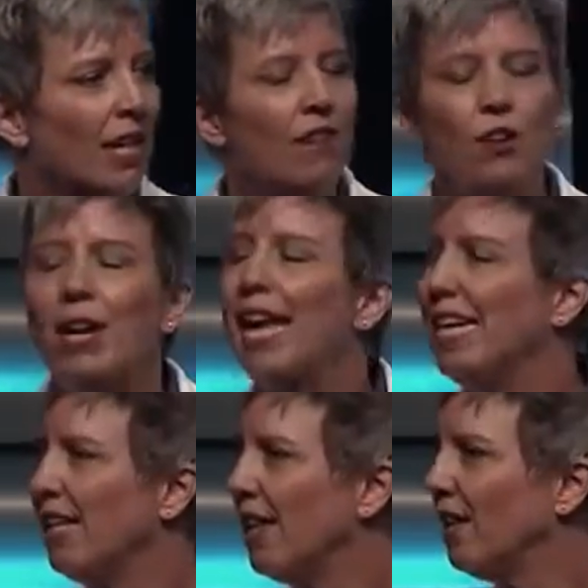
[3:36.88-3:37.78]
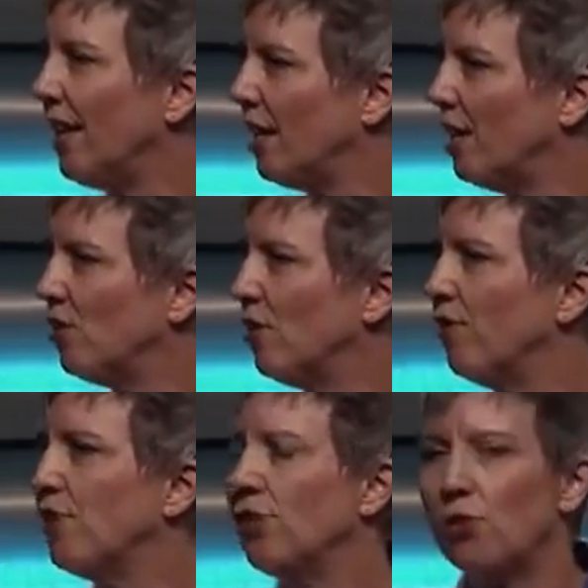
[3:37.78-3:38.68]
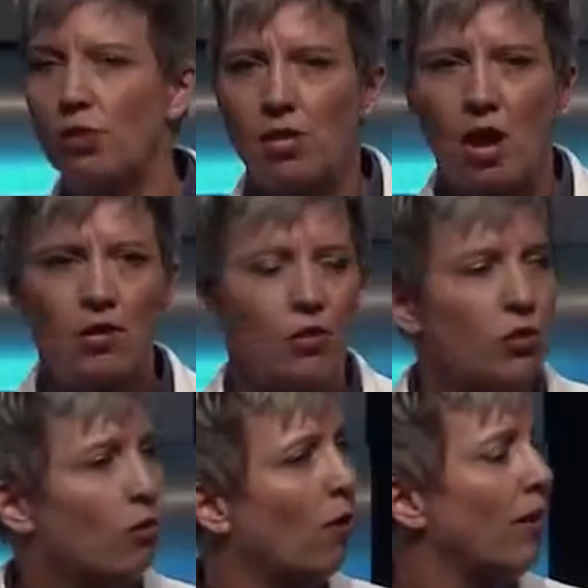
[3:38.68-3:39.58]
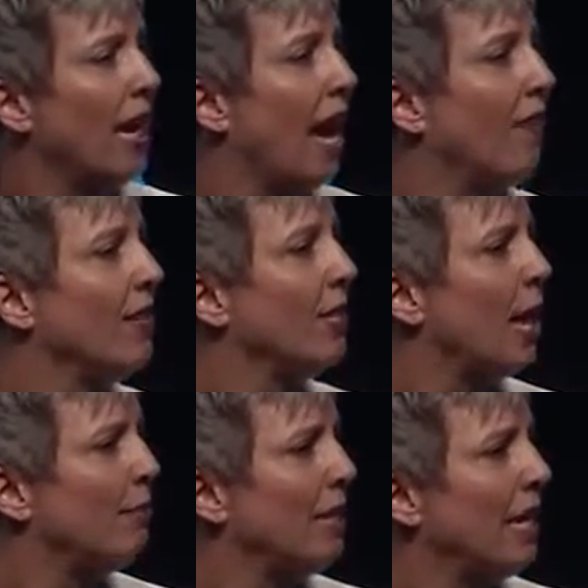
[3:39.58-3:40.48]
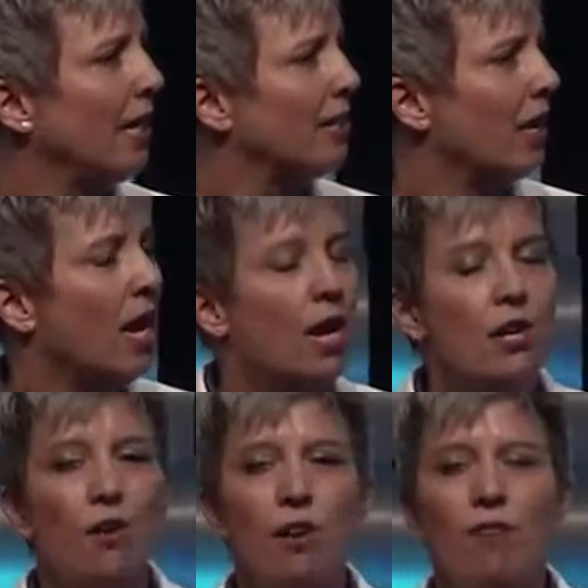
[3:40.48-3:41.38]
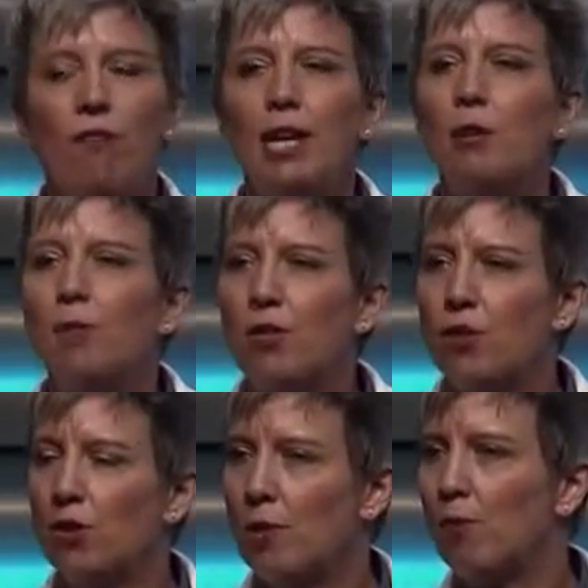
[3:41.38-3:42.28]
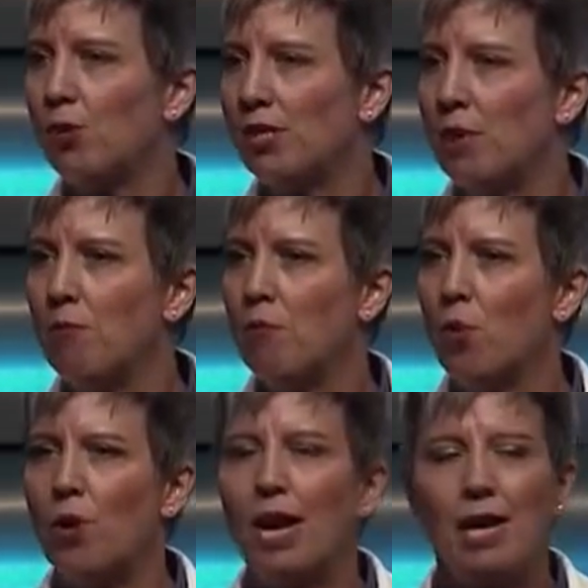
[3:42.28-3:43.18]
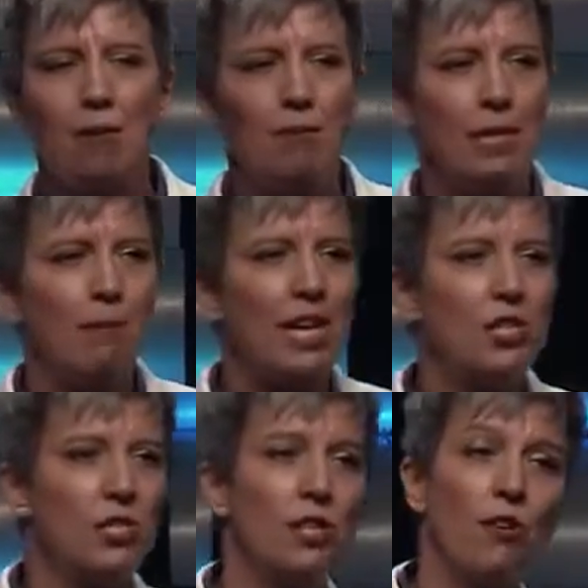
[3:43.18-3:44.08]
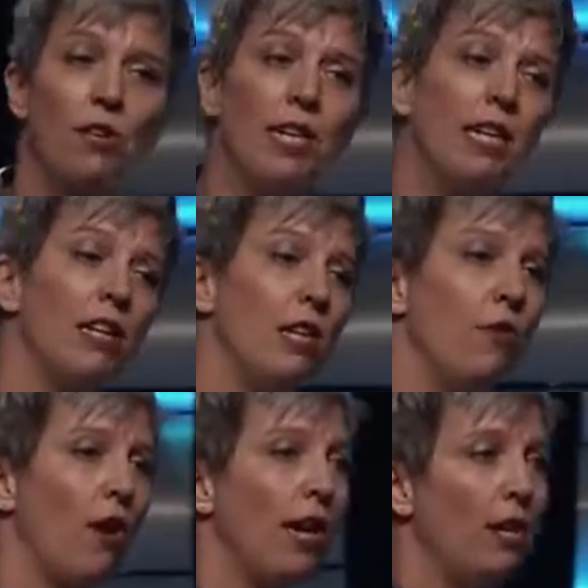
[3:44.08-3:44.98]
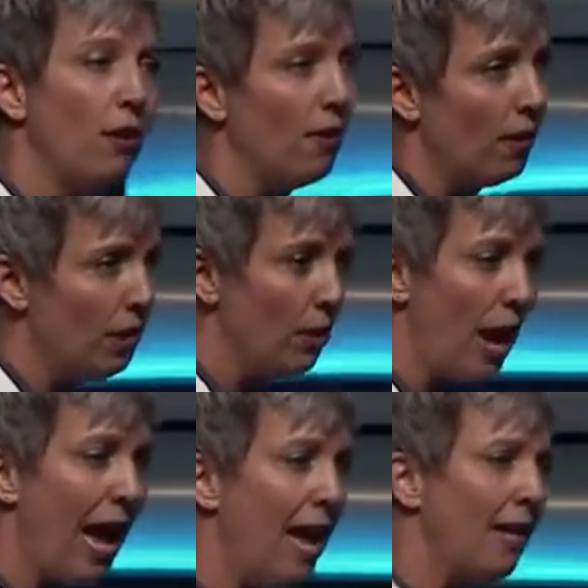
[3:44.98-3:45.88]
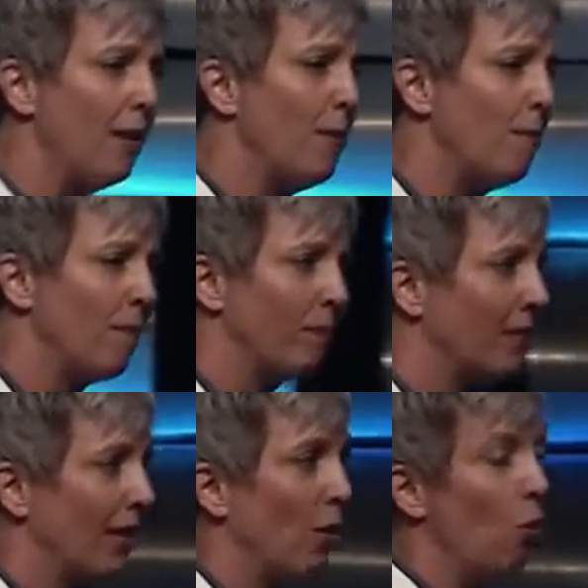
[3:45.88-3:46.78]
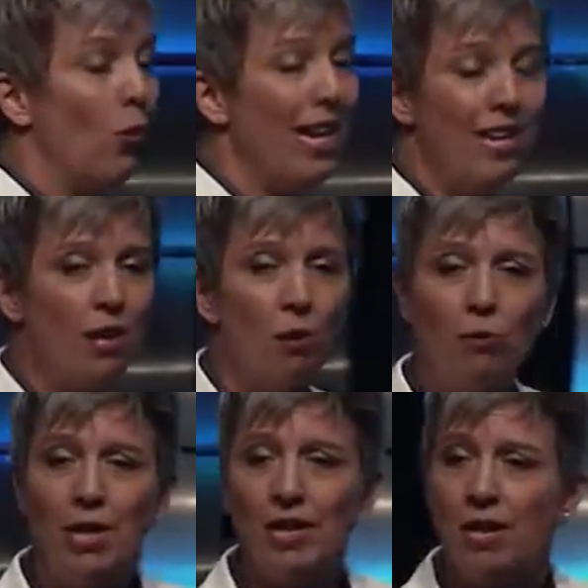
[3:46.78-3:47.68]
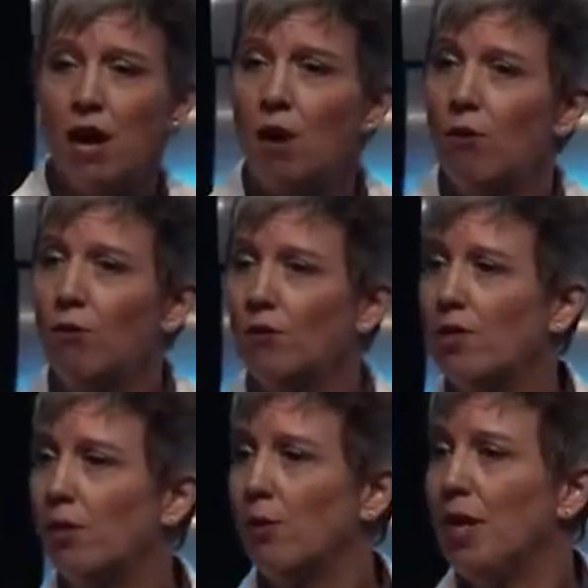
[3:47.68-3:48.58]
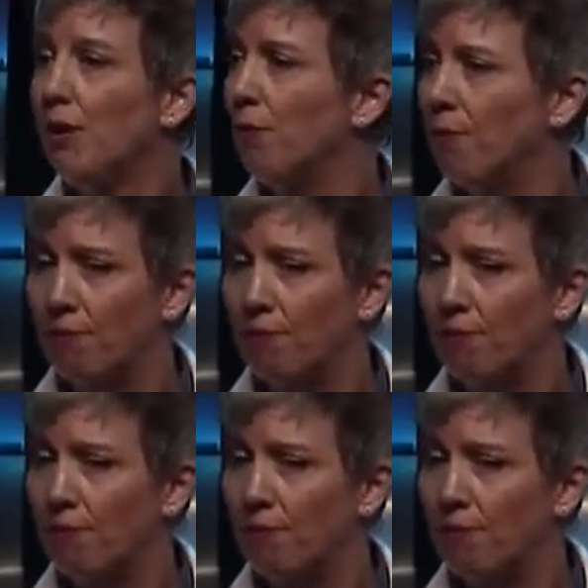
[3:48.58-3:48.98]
And if you're anything like us or the vision source doctors who already have the ADAPT DX, you're going to find up to 30% more AMD patients in your clinic than you thought you had. We didn't know what we didn't know until we knew.